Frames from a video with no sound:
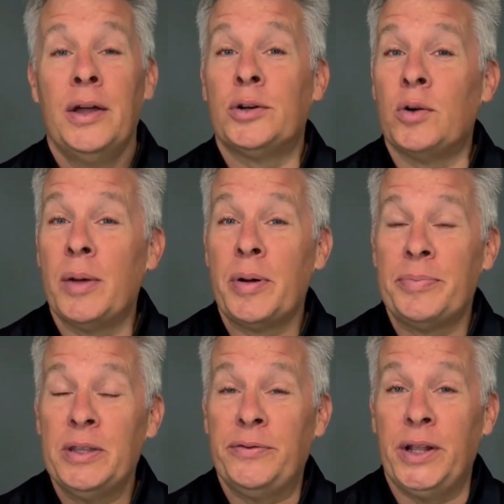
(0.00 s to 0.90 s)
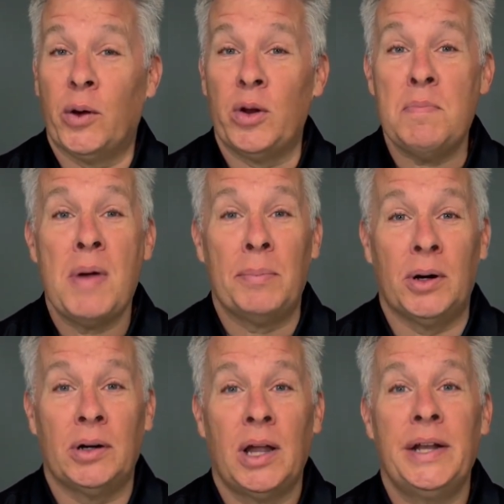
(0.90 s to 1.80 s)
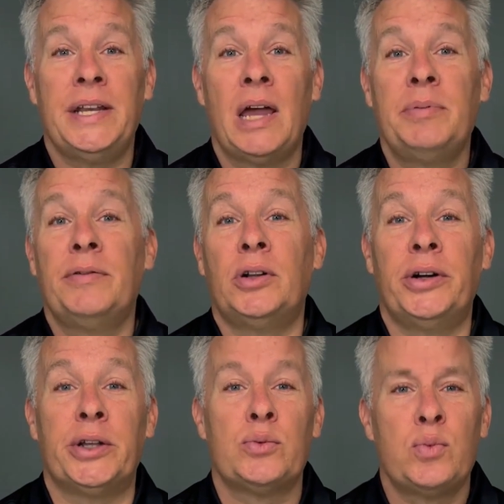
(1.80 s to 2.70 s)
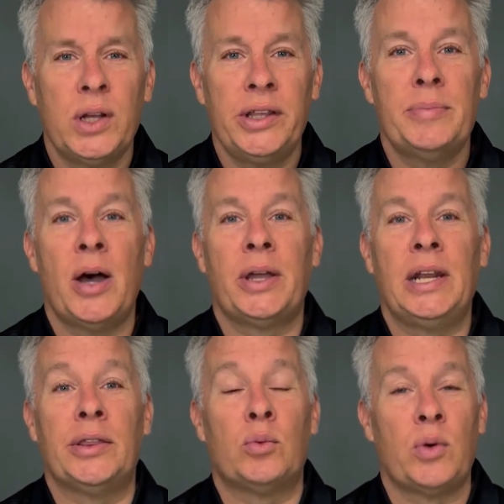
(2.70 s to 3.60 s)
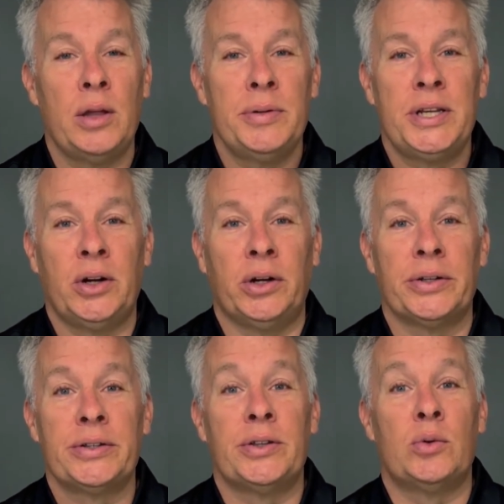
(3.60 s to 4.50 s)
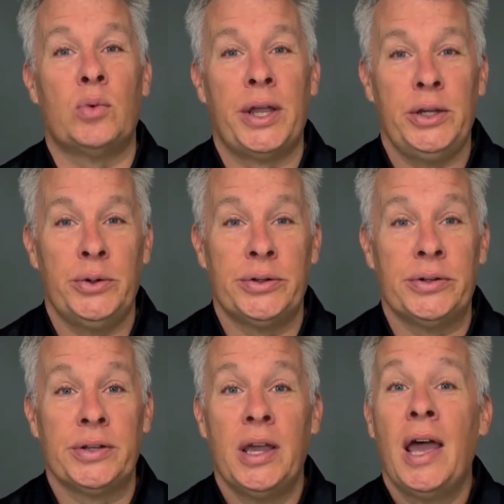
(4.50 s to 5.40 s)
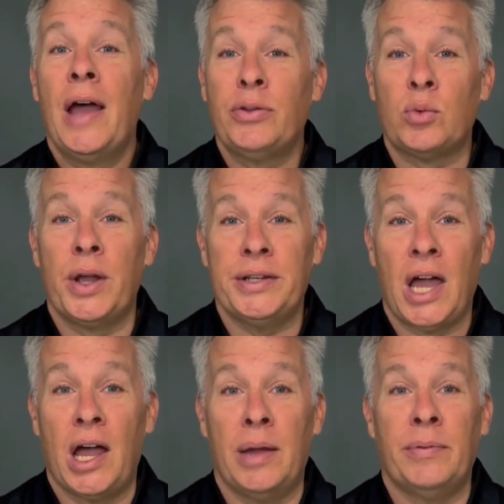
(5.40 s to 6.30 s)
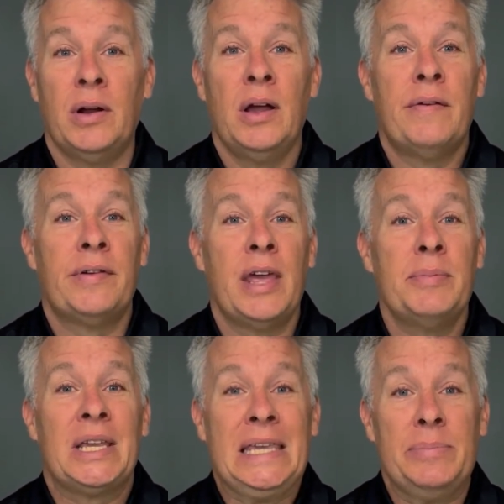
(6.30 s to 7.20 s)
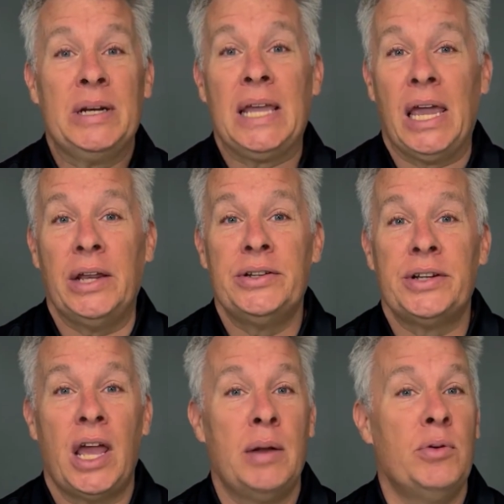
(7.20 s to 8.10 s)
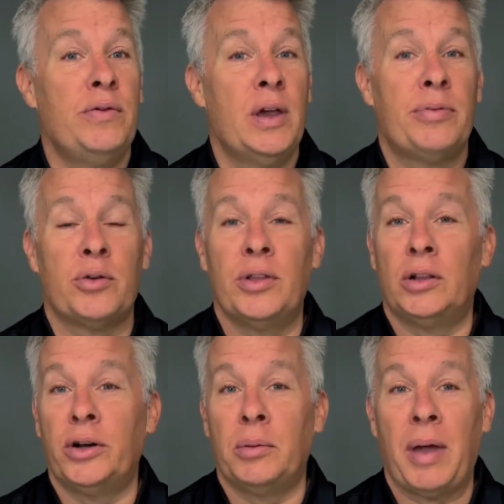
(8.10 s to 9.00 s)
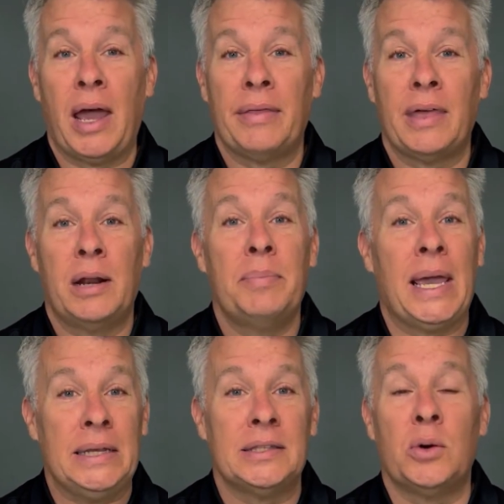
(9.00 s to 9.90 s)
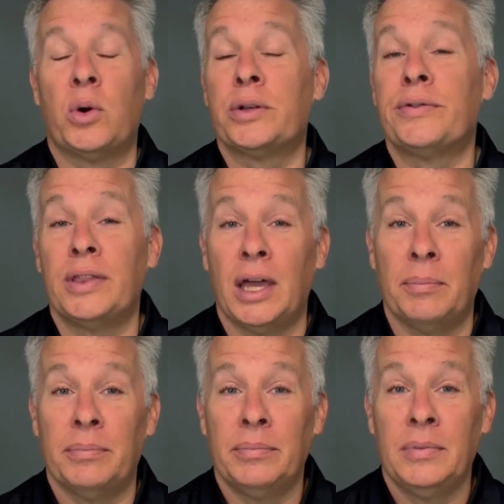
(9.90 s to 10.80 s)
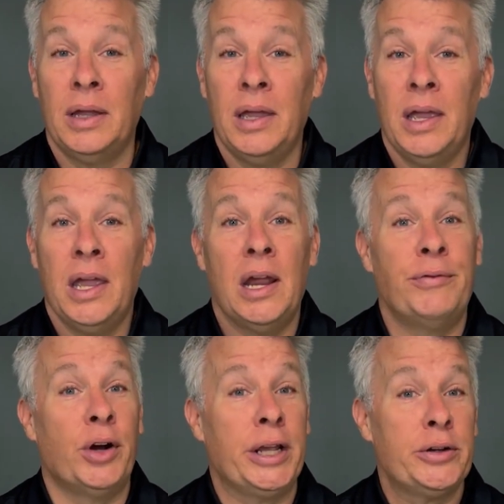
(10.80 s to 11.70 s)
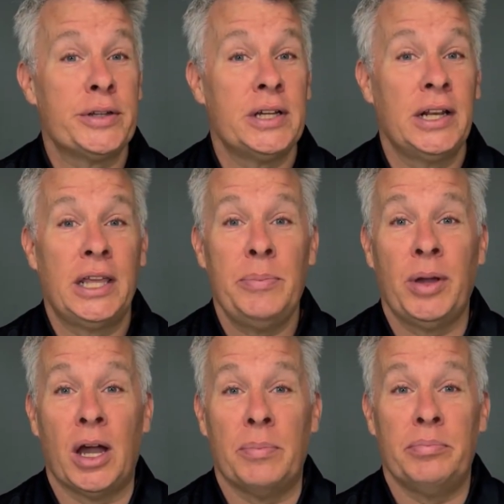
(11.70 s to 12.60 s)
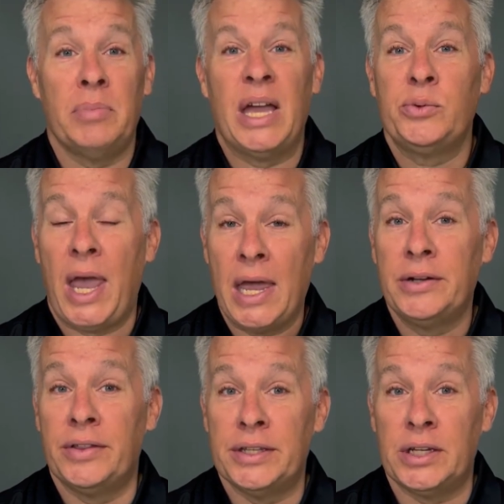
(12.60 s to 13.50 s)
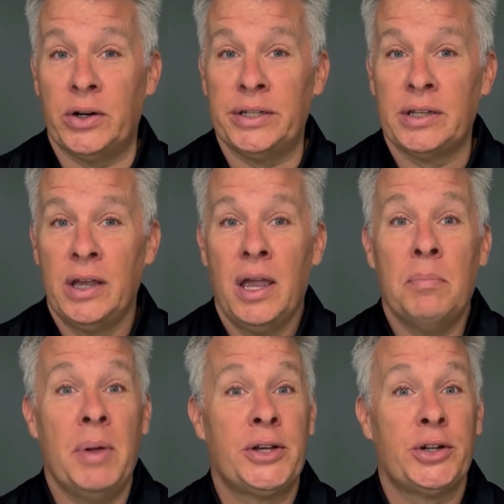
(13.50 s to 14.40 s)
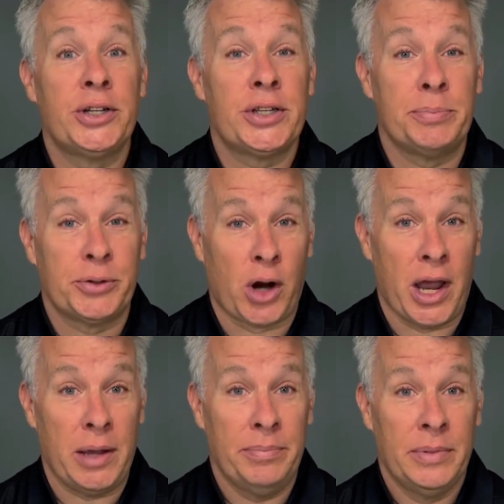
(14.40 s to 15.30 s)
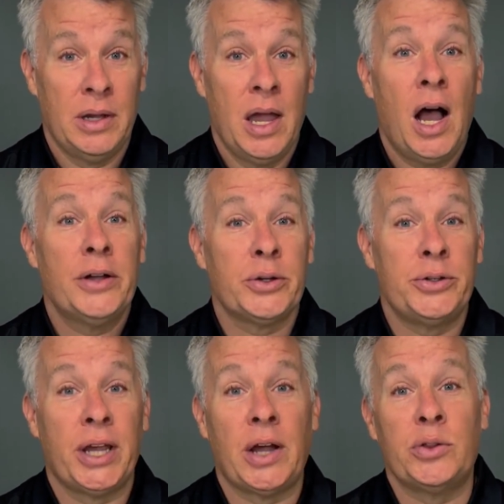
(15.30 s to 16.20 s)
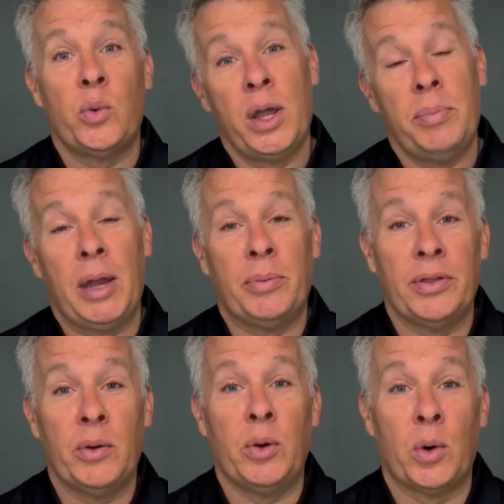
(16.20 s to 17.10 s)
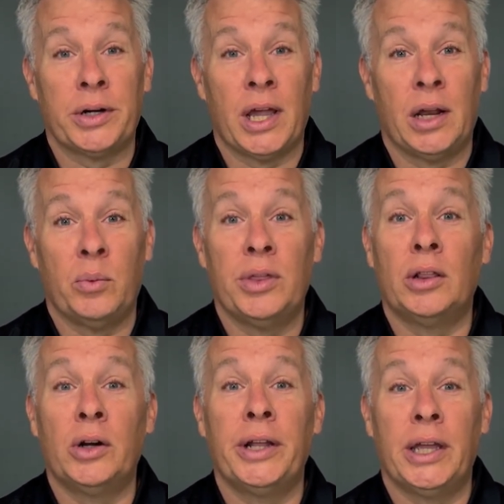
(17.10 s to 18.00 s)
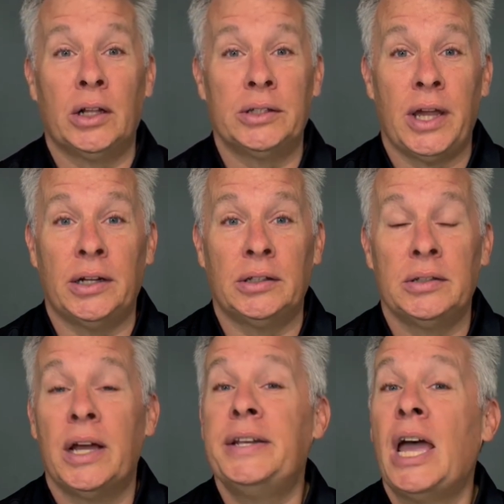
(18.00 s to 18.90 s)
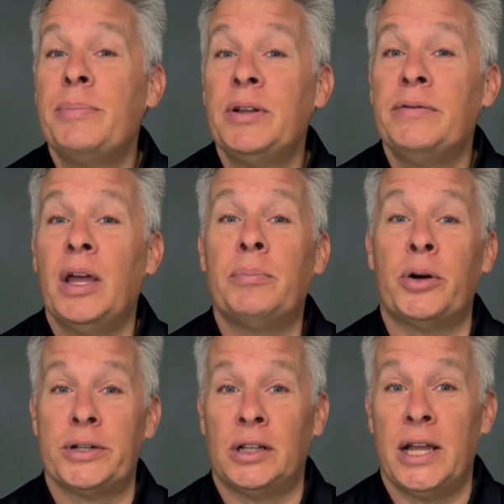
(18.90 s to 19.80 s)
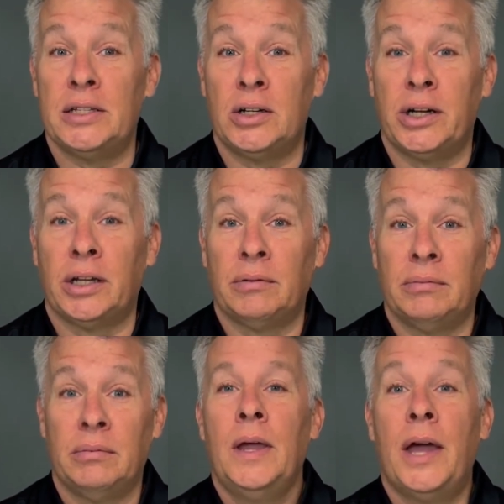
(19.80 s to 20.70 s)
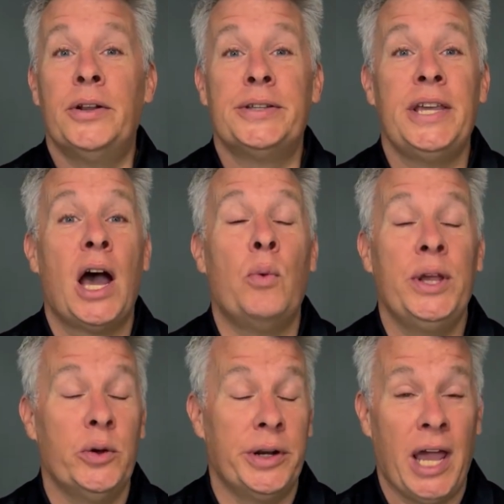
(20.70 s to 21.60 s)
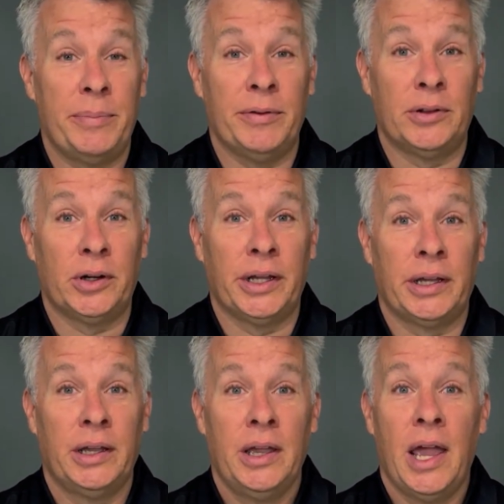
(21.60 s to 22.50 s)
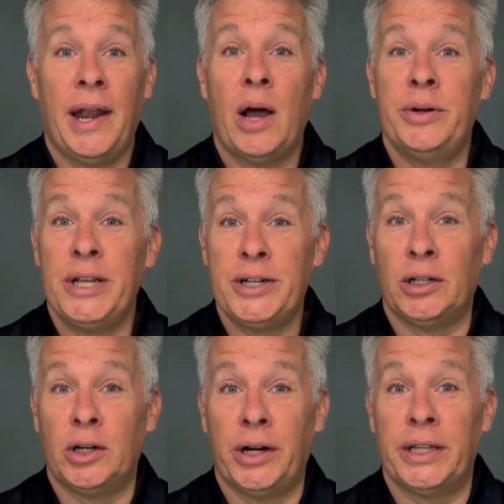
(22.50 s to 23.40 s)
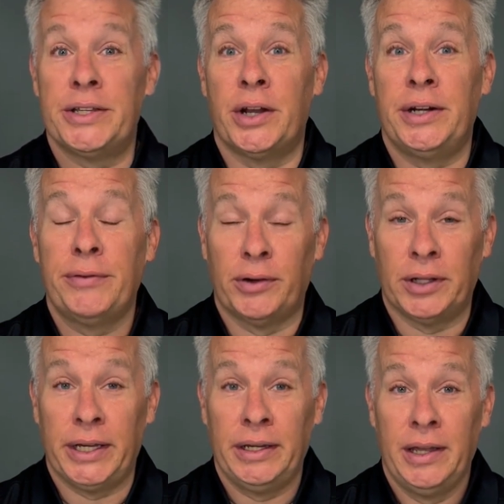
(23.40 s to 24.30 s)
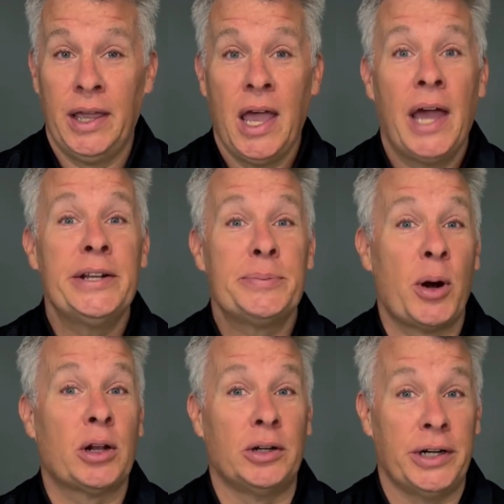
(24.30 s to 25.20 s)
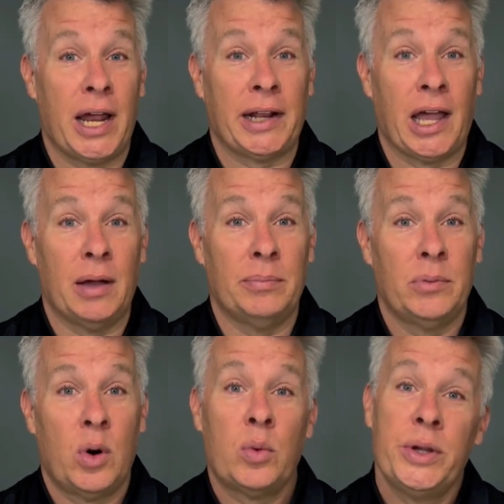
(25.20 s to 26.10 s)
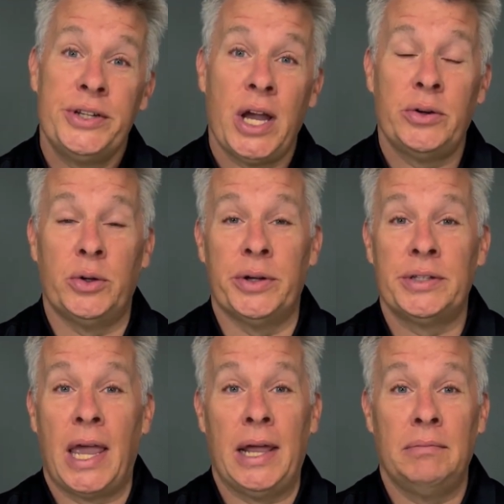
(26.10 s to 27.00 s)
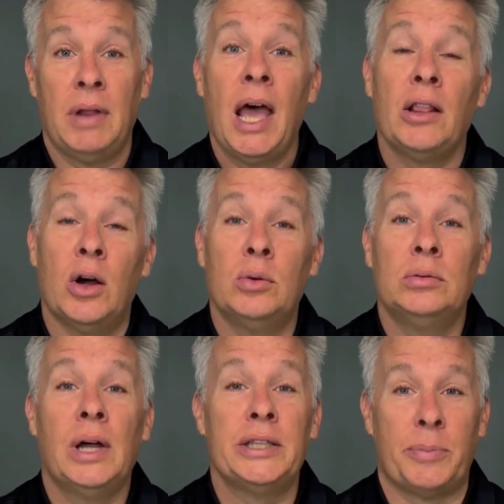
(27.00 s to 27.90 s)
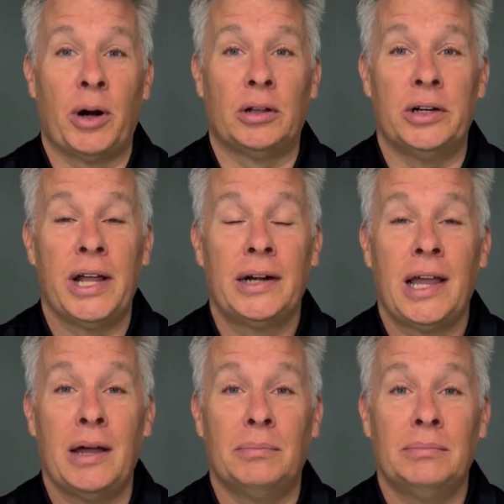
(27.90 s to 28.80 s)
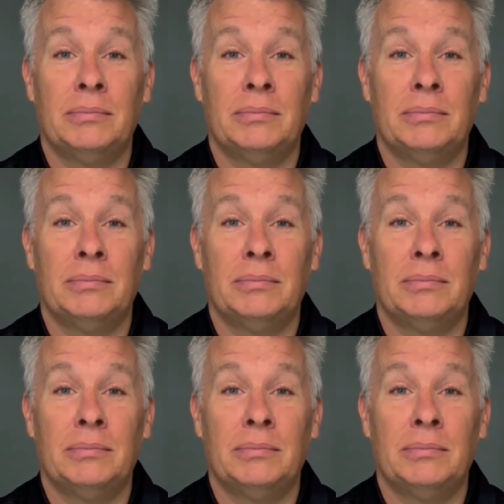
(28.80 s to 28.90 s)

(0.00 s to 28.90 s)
To wrap up this video, remember, adaptive learning is really about getting the right materials to the right users at the right time for them to keep engaged and move them through the learning path at a pace that works for them. If you're interested in keeping up as we add to the series, make sure to subscribe. Also check out the white paper that we worked on with the Learning Guild titled Adaptive and Personalized Learning. And to see how we do adaptive learning and how digital learning is done differently, head to sparklearn.com or reach out to us at hello at sparklearn.com.